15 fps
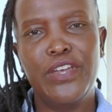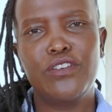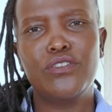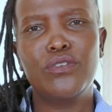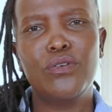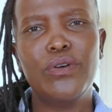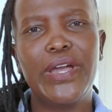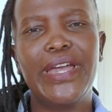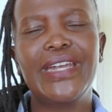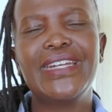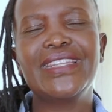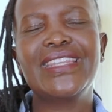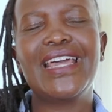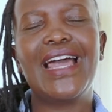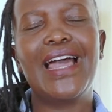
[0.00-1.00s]

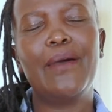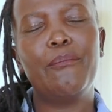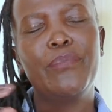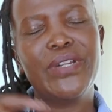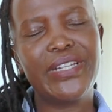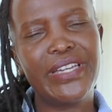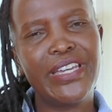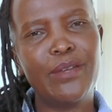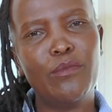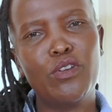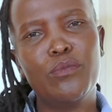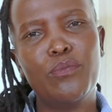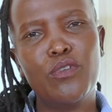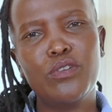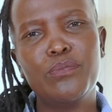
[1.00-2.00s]
and they are bringing him
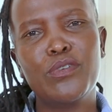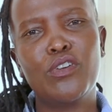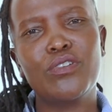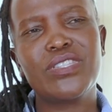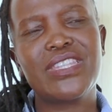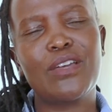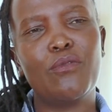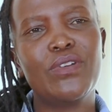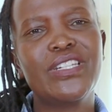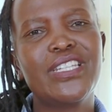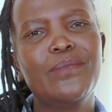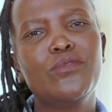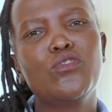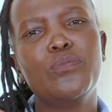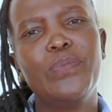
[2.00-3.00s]
on board because they want
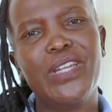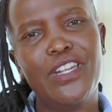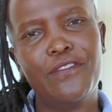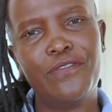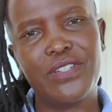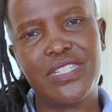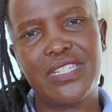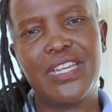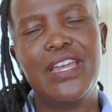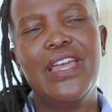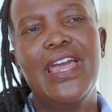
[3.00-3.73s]
him to benefit,